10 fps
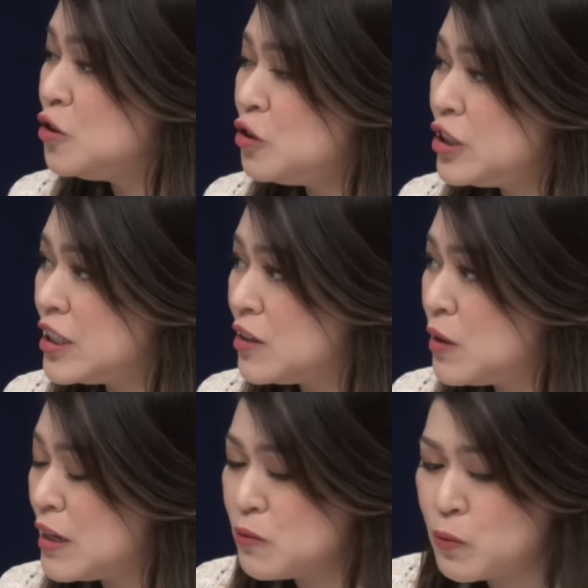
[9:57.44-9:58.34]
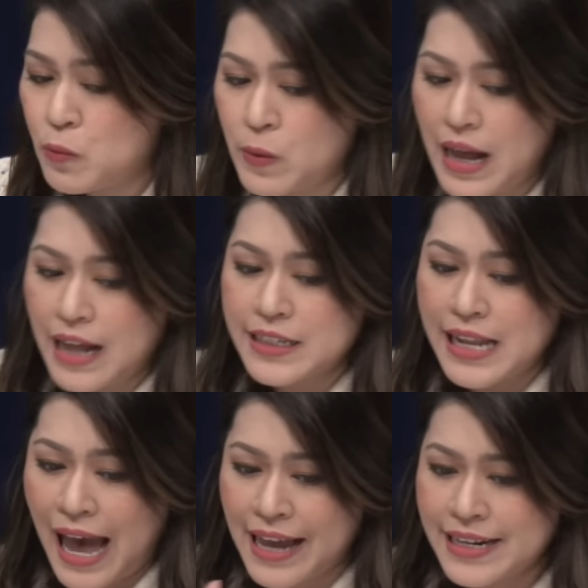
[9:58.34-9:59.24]
Tricia,
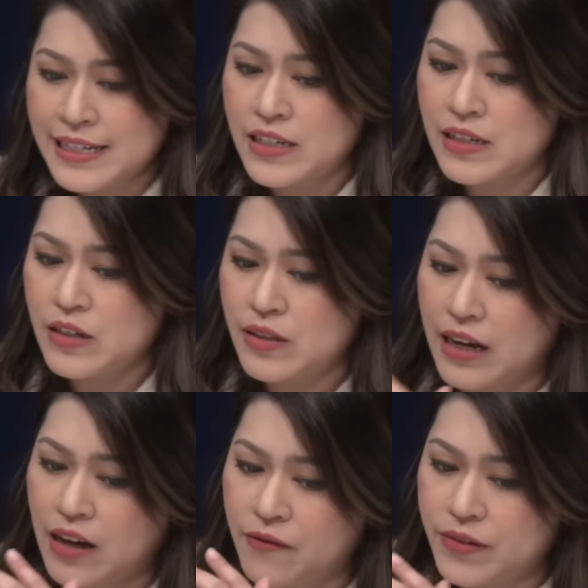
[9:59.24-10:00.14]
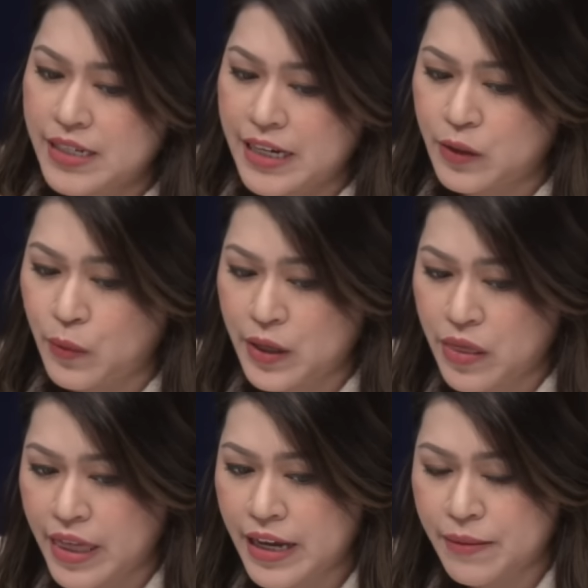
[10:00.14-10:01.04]
adding to that conversation, when you
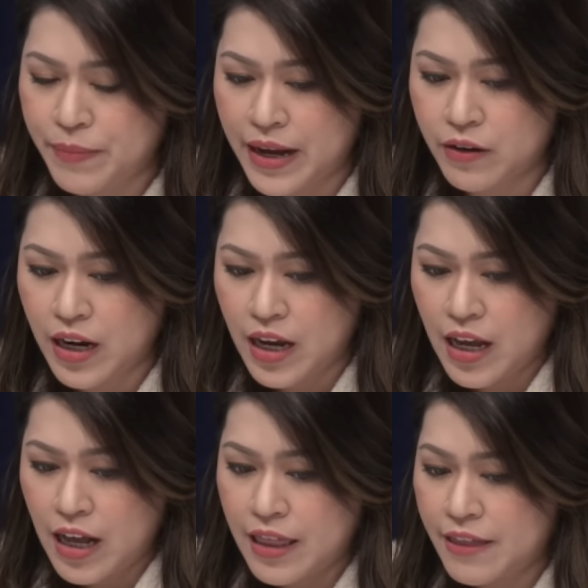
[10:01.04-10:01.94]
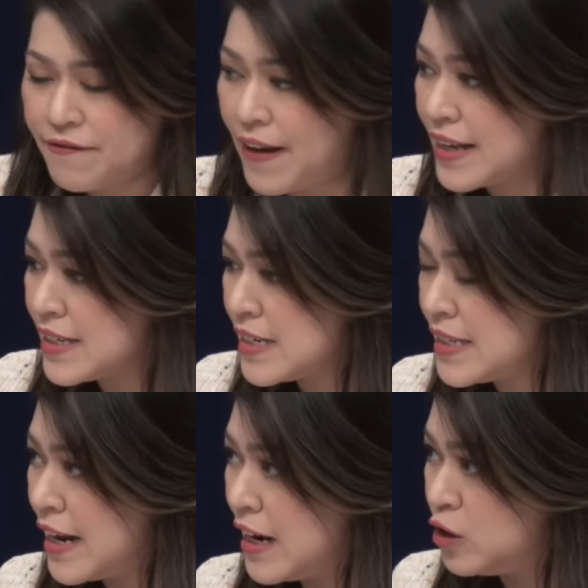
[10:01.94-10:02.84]
think about the factors
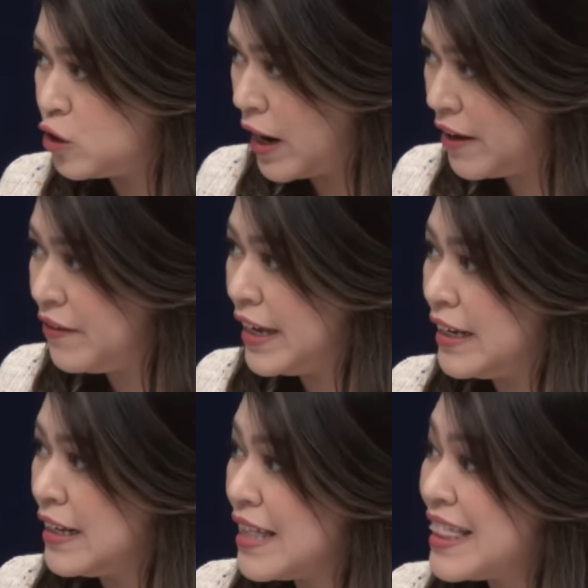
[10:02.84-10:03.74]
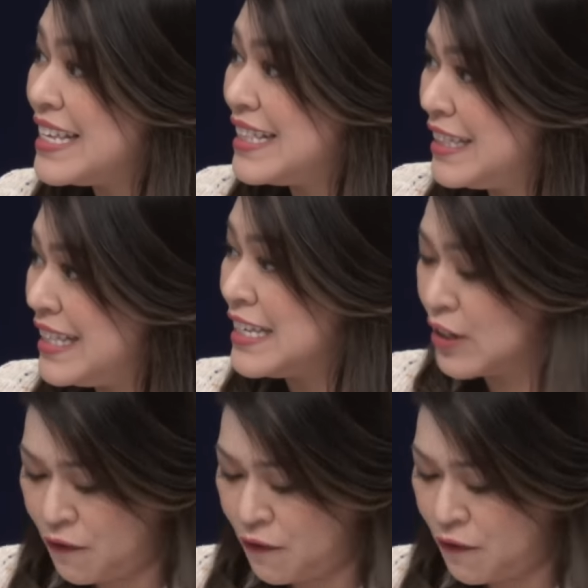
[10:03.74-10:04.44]
that are driving this